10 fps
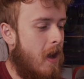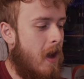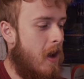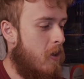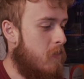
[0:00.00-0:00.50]

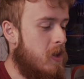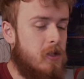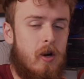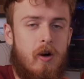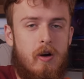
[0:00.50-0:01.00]
how
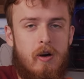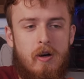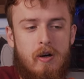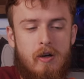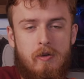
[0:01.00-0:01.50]
much
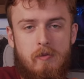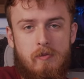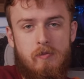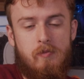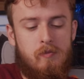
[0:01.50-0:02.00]
our,
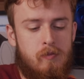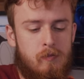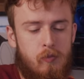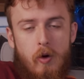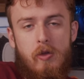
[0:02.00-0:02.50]

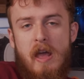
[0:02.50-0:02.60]
what